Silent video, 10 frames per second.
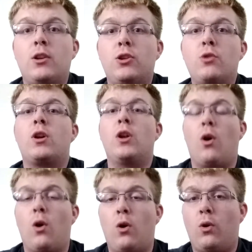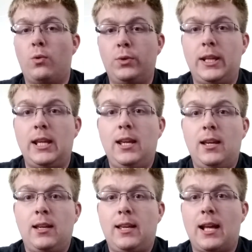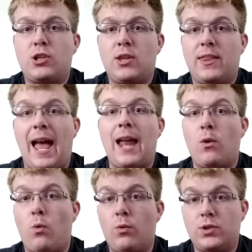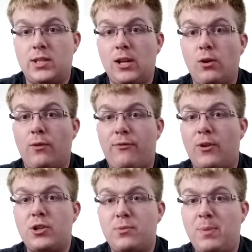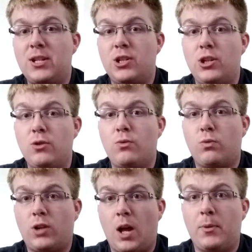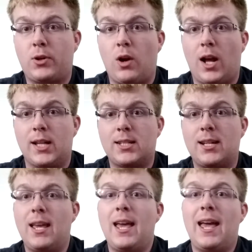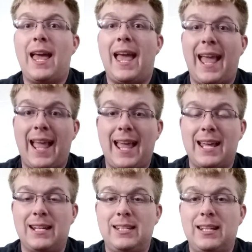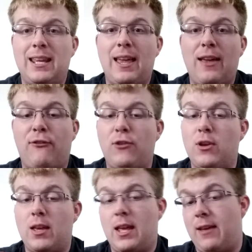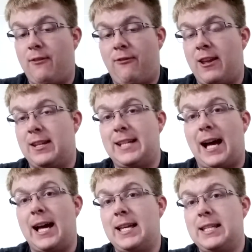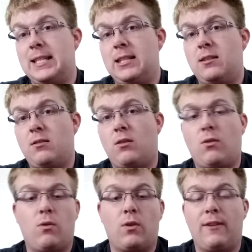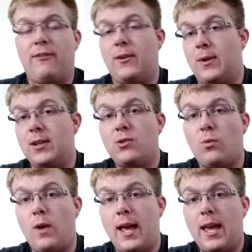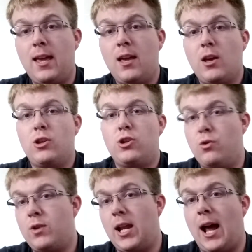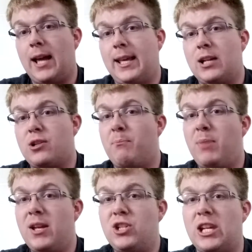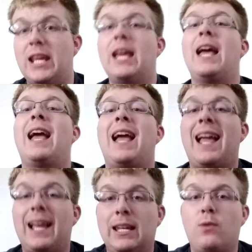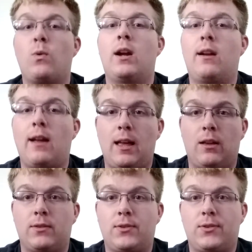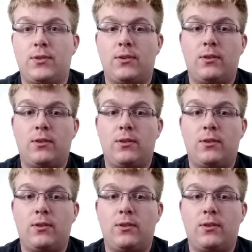you can only catch that single first Pidgey you come across, and if it dies or if it runs away, you cannot catch a Pidgey anywhere else.